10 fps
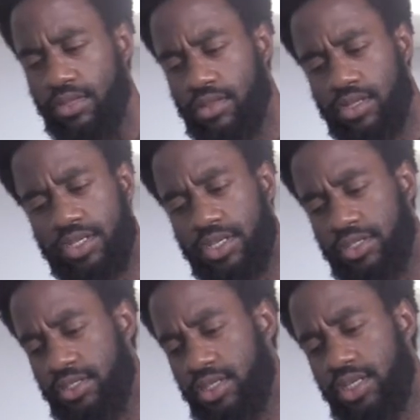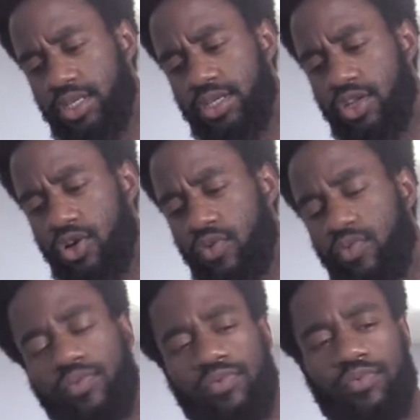the dish, you
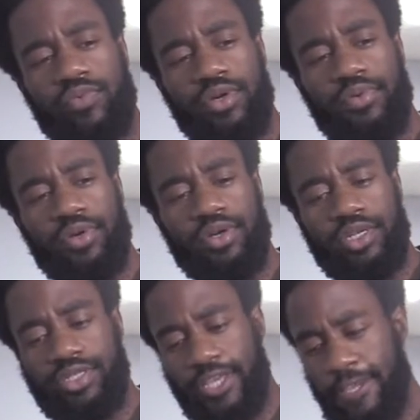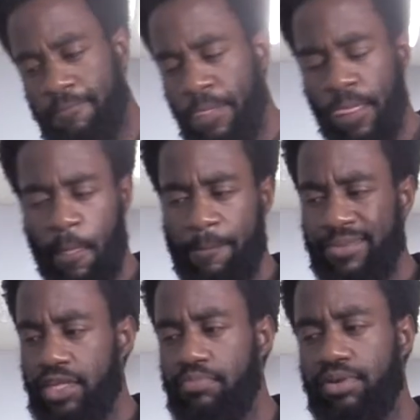know, where we're going to say
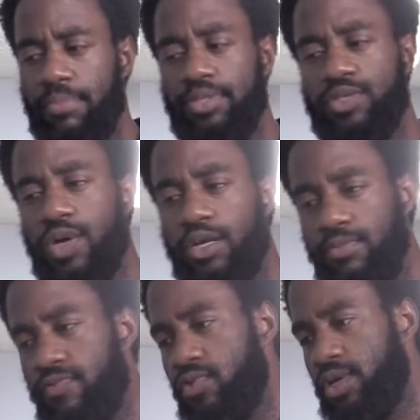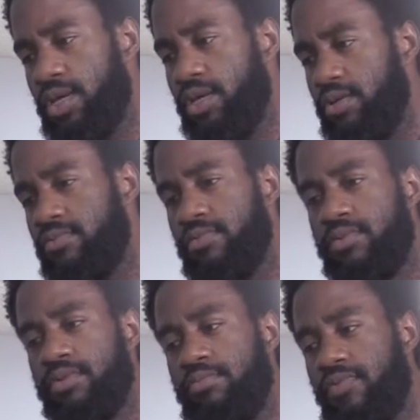you prep it 2 hours beforehand,
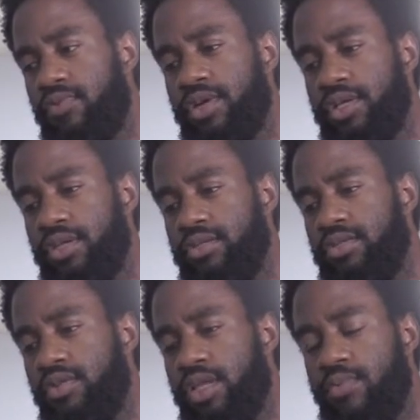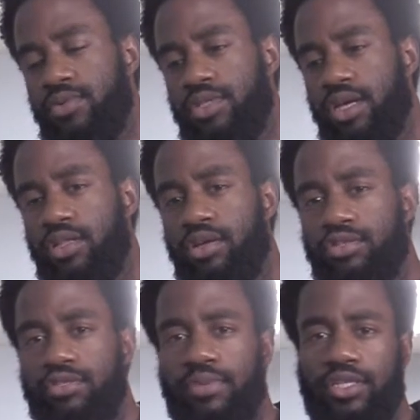you know, that won't take long.
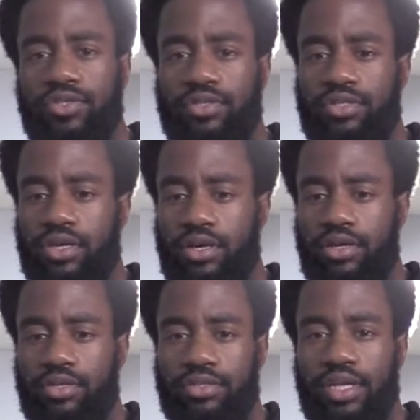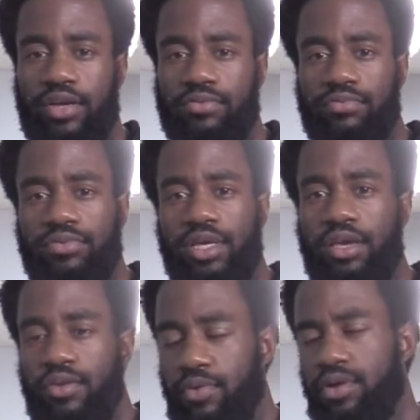Just make sure it's thawed. That don't take
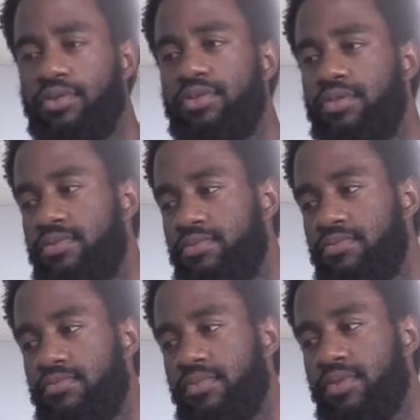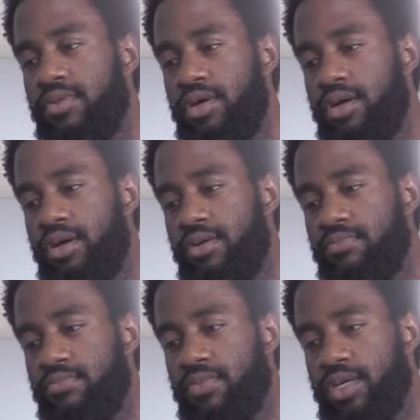any work on you.
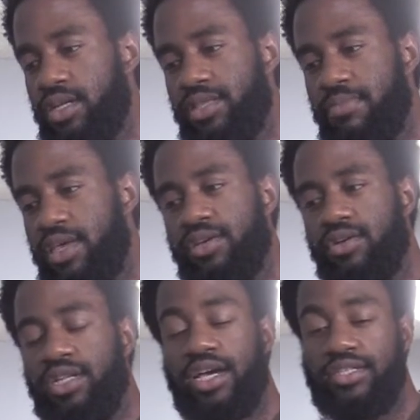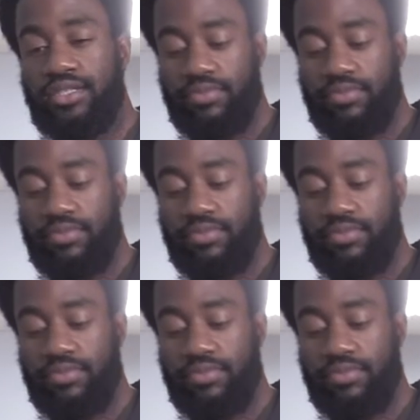Cut the mango, dice